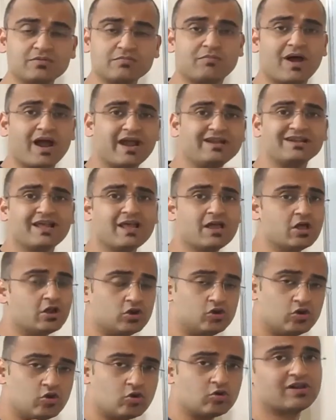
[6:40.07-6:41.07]
It might
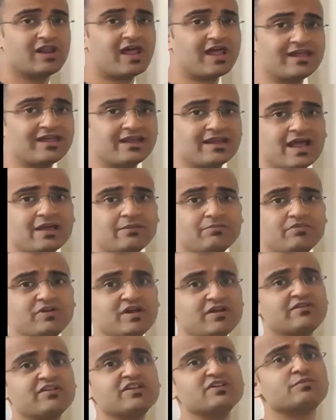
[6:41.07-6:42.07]
look like an
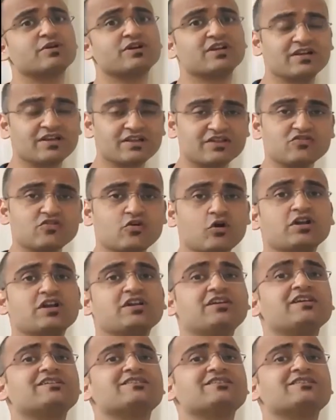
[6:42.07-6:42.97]
IP address, but it is not.